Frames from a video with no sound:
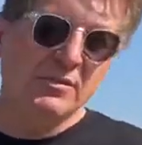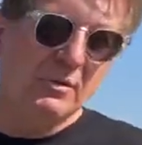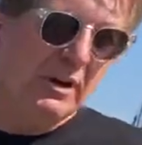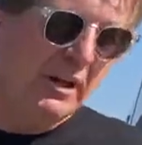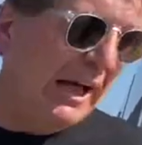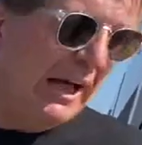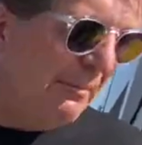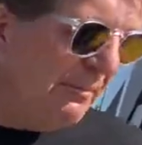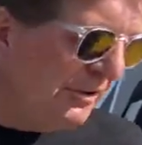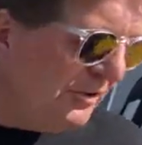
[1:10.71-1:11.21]
Well,
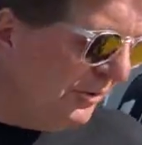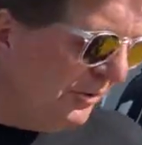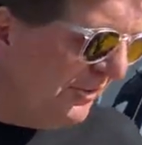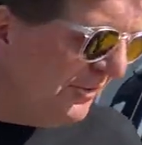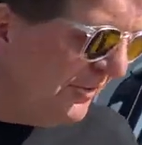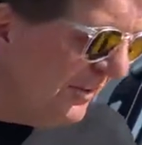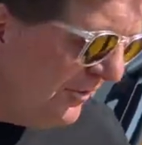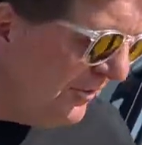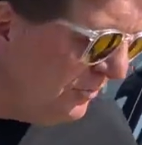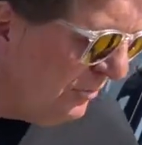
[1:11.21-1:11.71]
how much was
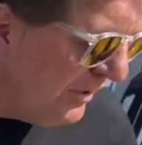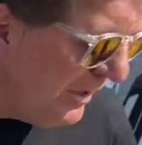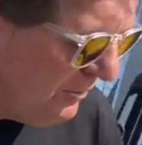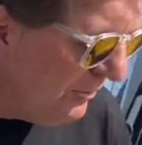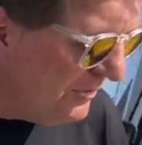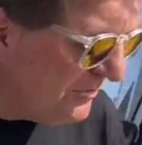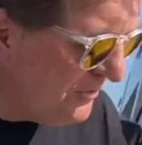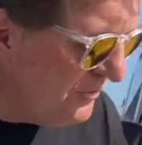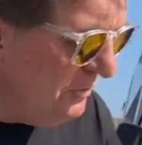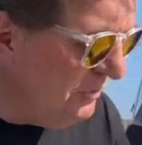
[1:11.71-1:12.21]
this when it
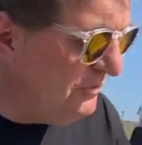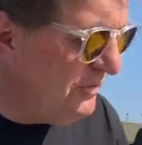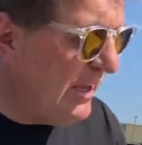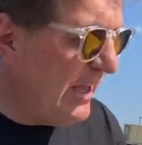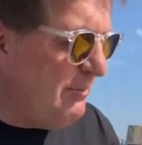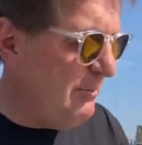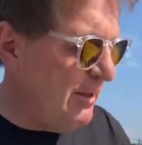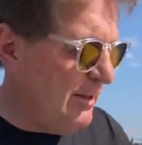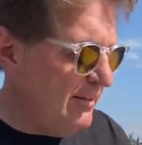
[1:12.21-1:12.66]
was new, Tommy?